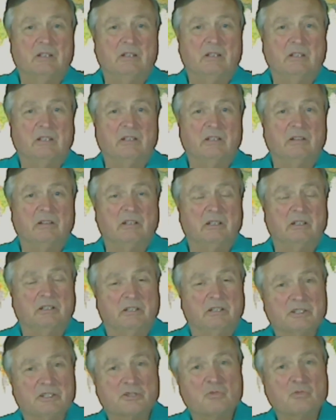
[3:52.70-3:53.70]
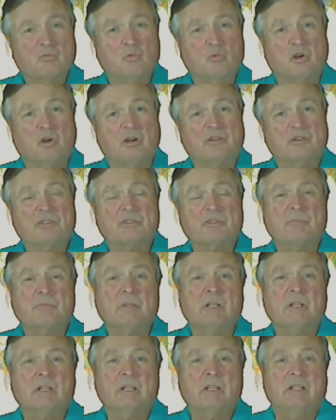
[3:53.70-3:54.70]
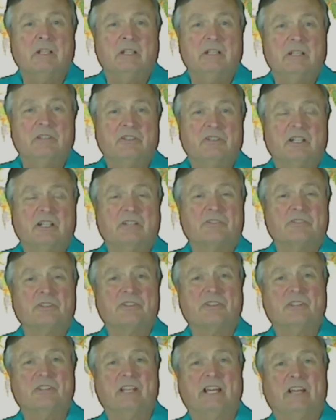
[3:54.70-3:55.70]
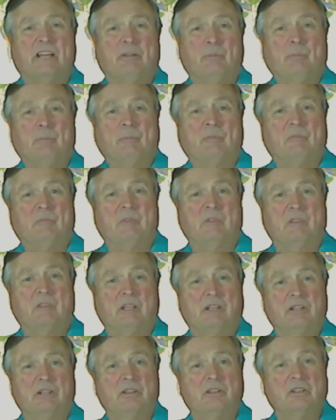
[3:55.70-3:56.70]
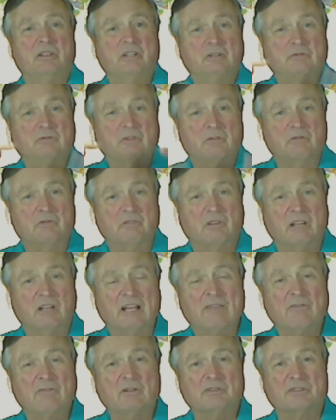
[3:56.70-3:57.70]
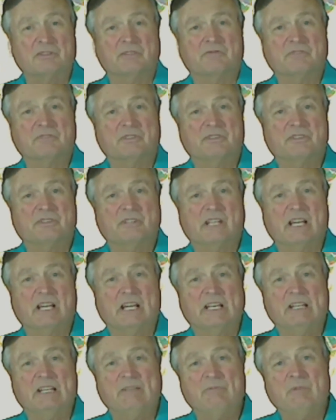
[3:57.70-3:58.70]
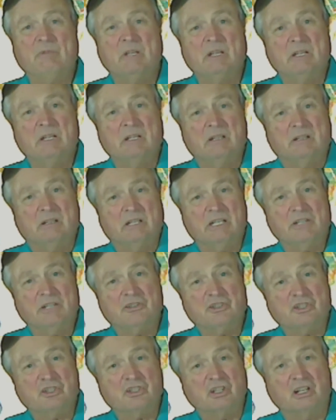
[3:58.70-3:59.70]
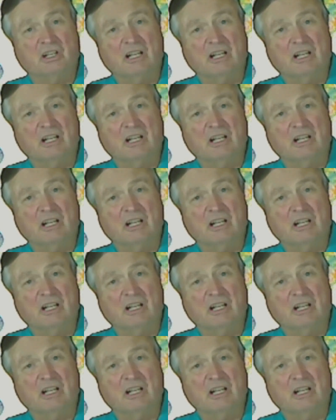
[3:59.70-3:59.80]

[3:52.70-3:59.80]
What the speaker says: in his works, he tells us that in the different levels of society, each